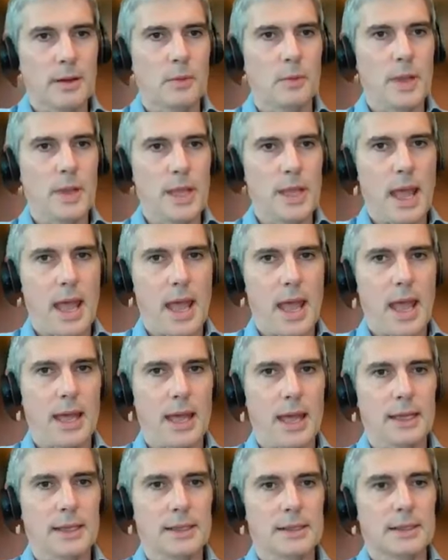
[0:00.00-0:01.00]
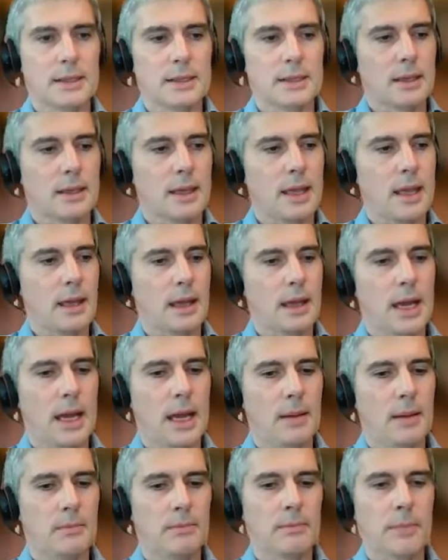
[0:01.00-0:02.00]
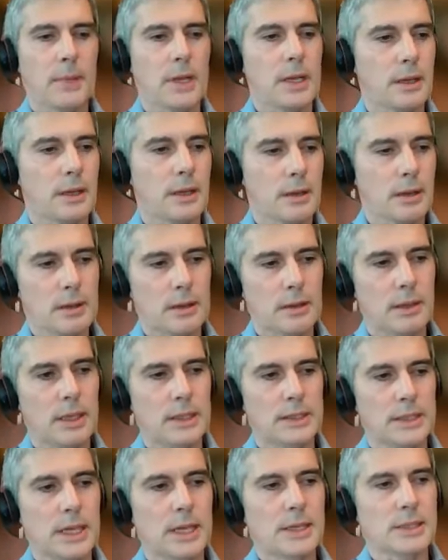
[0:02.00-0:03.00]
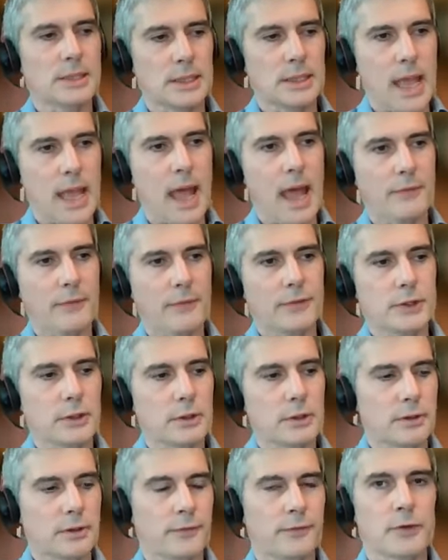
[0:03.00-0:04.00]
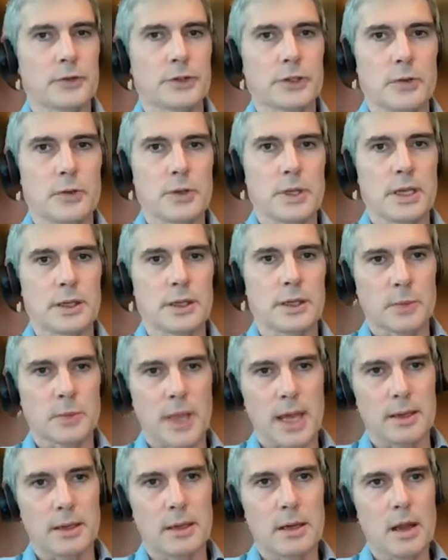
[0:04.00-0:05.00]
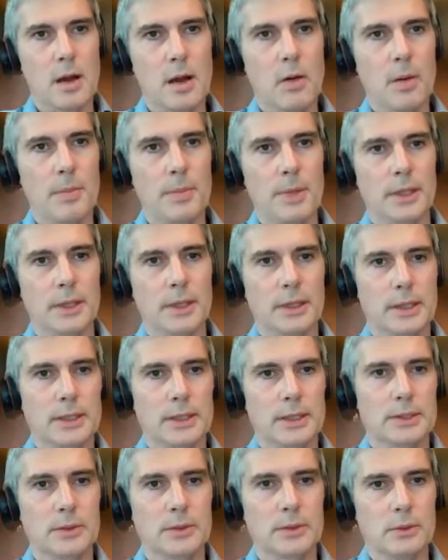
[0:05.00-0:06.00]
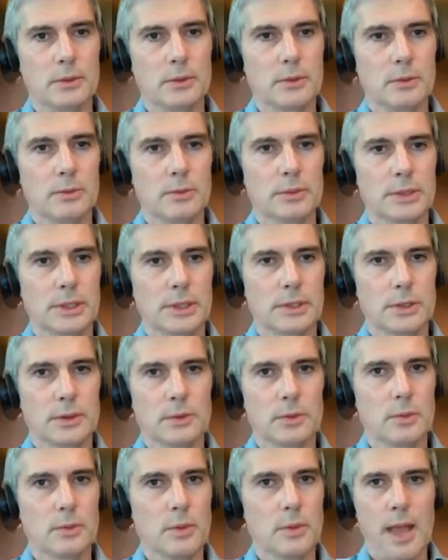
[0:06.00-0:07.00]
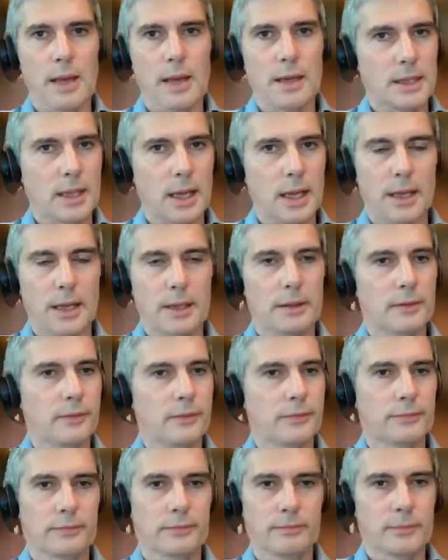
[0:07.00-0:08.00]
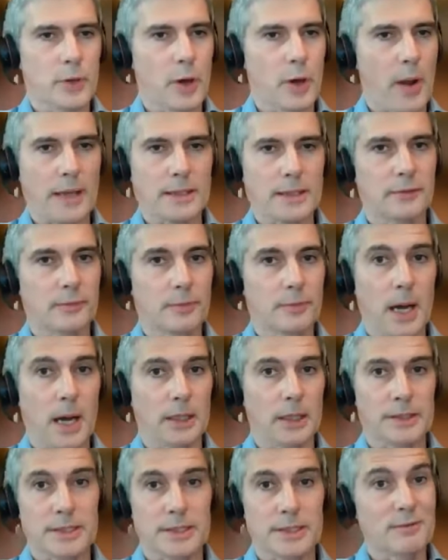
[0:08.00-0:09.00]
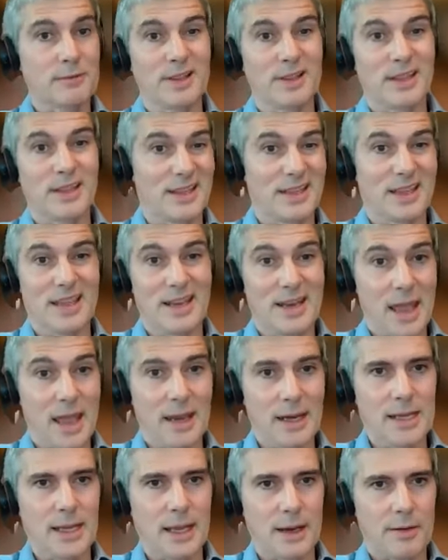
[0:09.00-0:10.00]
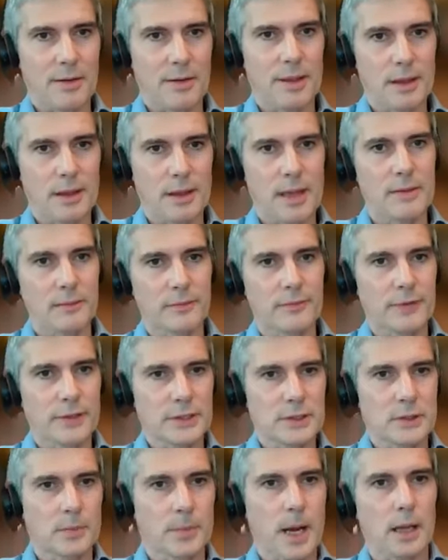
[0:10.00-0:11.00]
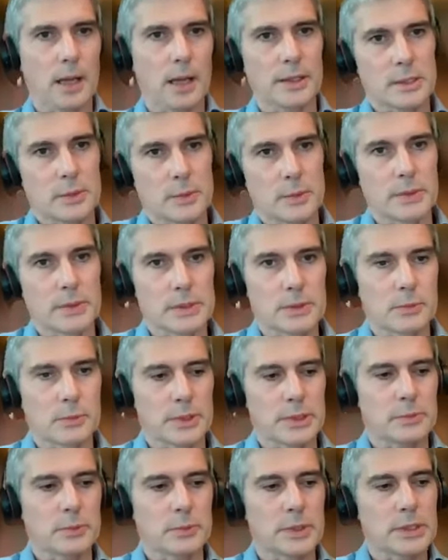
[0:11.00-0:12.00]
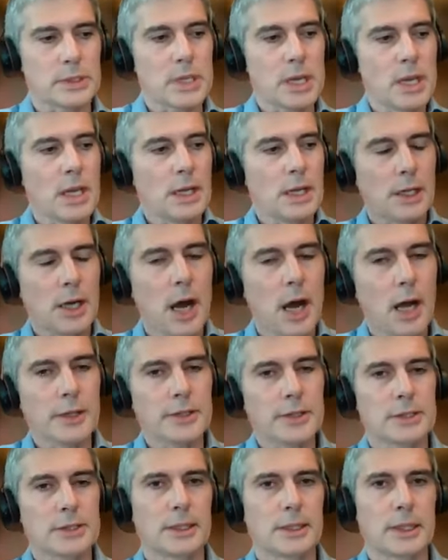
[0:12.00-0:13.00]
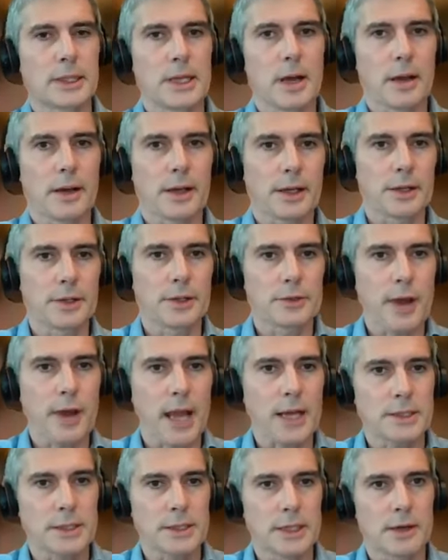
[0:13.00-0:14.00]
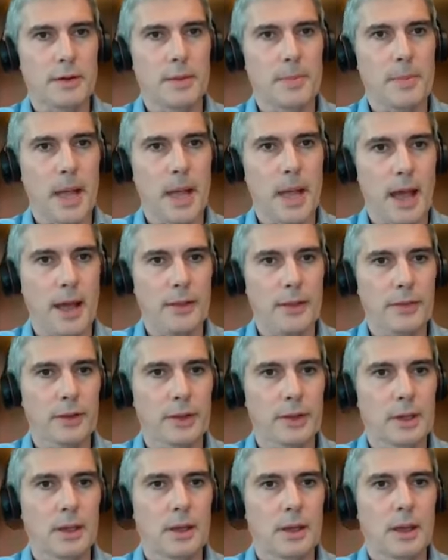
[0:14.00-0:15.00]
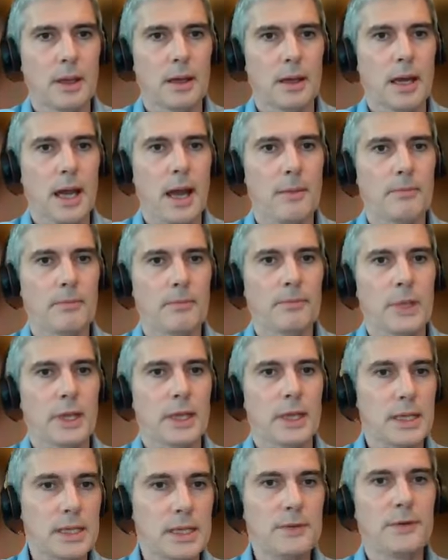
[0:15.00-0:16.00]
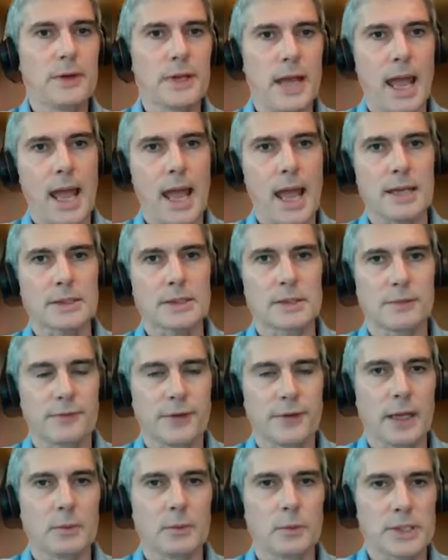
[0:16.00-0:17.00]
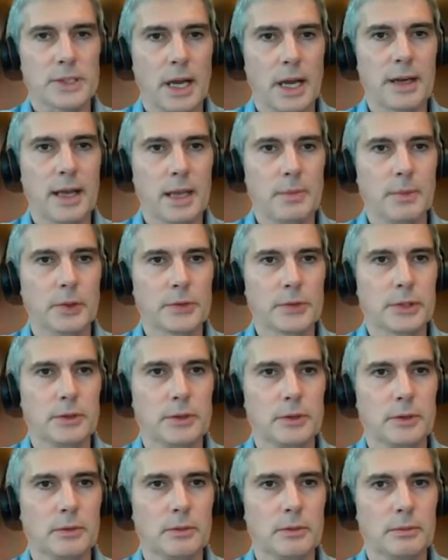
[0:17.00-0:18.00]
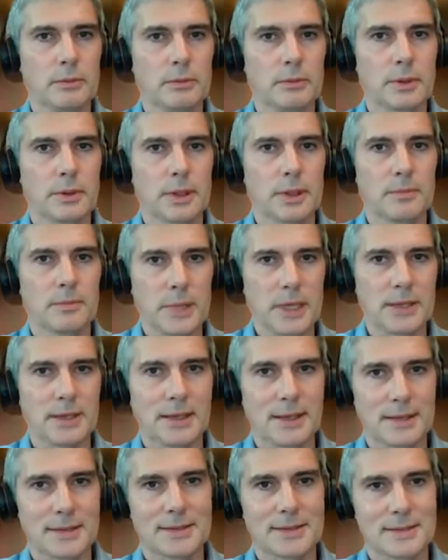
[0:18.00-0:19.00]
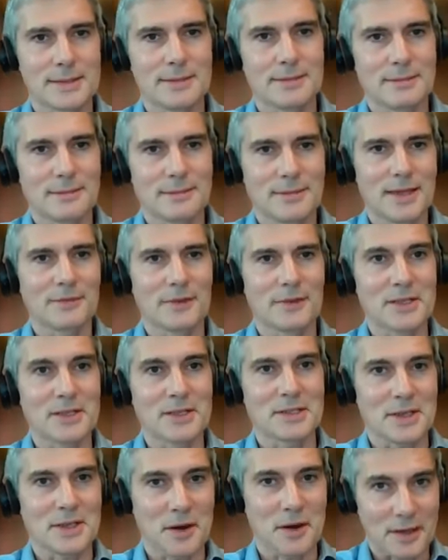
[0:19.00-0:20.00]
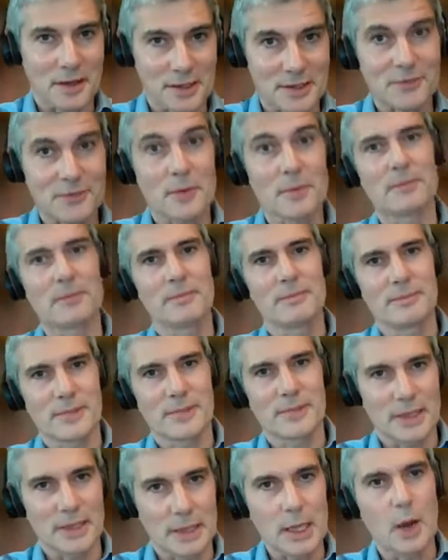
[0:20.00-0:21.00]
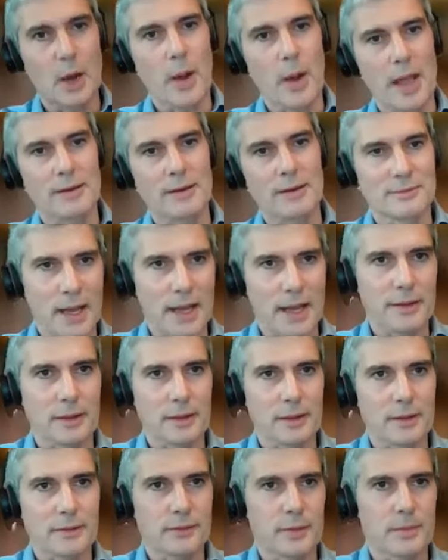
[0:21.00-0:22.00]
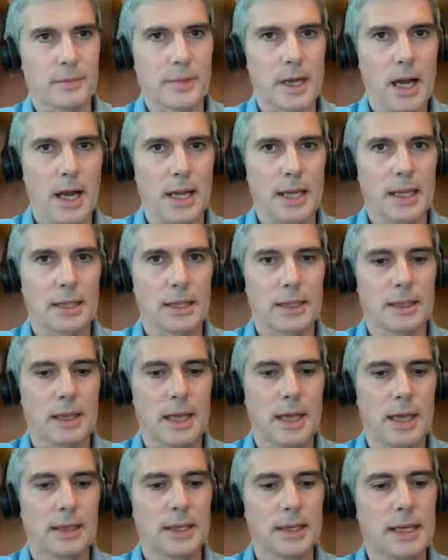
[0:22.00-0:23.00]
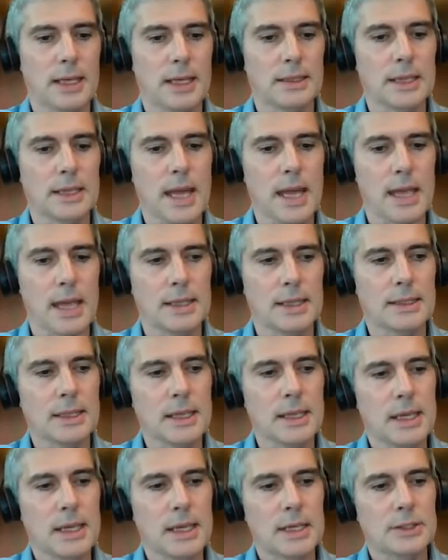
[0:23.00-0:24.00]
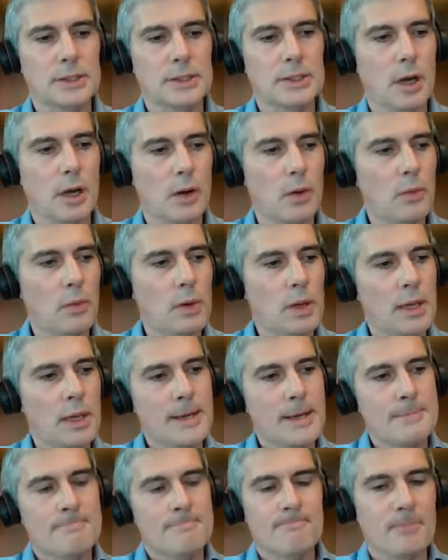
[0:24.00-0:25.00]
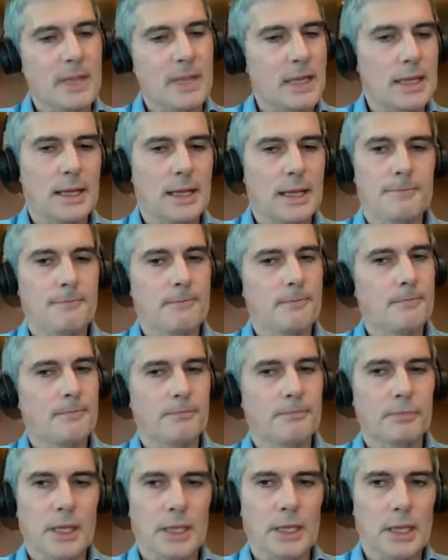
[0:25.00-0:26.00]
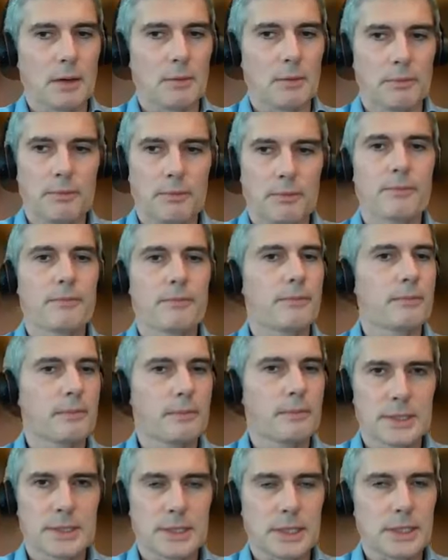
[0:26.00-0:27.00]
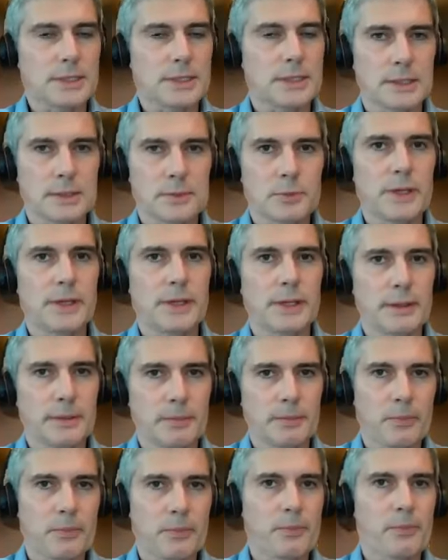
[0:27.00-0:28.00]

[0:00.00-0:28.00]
We had um, essentially after the first two years we had no ability to to do any kind of proactive policy really in any area, and fiscal policy was was was constantly on a contractionary path, um, even as the Fed was unable to meet its inflation targets from the low end rather than from the high end, and and so, you know, just as we